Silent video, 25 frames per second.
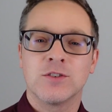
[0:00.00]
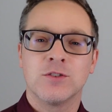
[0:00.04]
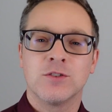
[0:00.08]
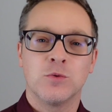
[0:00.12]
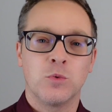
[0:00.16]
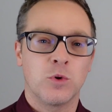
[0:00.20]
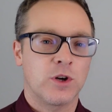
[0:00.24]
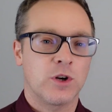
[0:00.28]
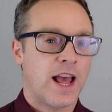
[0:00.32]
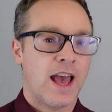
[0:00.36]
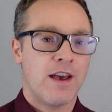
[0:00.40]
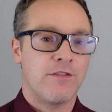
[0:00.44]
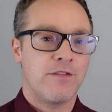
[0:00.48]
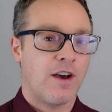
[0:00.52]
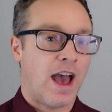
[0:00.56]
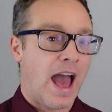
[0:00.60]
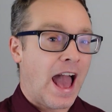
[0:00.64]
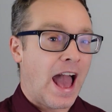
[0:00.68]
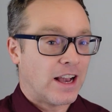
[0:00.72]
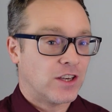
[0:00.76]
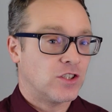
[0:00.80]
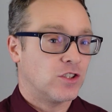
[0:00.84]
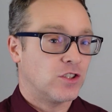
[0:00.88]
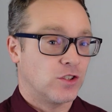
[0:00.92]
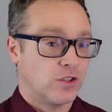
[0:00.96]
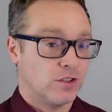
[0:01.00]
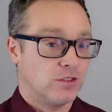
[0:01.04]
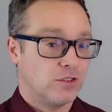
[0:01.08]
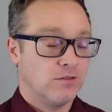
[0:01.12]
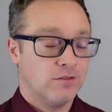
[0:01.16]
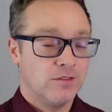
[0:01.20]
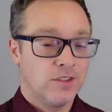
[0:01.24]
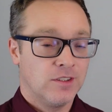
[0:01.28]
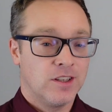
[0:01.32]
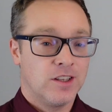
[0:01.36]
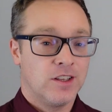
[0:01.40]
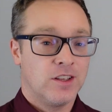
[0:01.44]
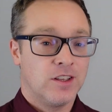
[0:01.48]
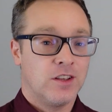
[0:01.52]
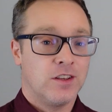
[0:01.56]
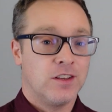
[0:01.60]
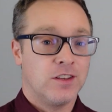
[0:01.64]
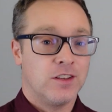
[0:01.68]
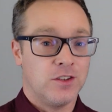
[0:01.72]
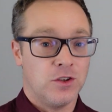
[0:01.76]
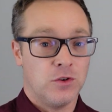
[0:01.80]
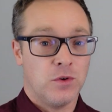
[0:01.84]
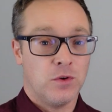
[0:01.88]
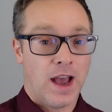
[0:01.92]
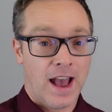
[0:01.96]
whatever action
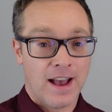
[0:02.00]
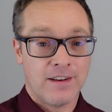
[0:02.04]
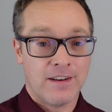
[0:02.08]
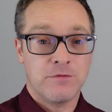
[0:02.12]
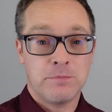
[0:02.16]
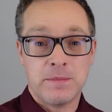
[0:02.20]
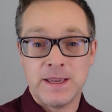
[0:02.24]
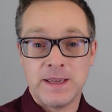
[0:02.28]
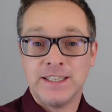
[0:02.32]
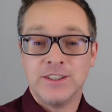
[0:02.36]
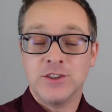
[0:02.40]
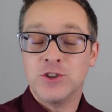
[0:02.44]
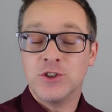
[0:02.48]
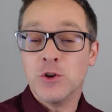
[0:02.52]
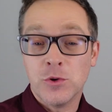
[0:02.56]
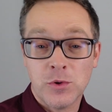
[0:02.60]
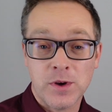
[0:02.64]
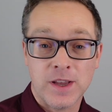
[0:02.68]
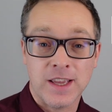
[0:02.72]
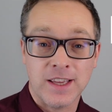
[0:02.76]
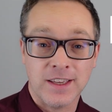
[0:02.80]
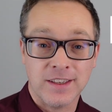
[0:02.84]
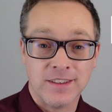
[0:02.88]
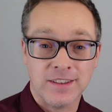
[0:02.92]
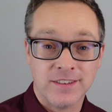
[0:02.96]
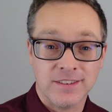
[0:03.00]
you have been doing.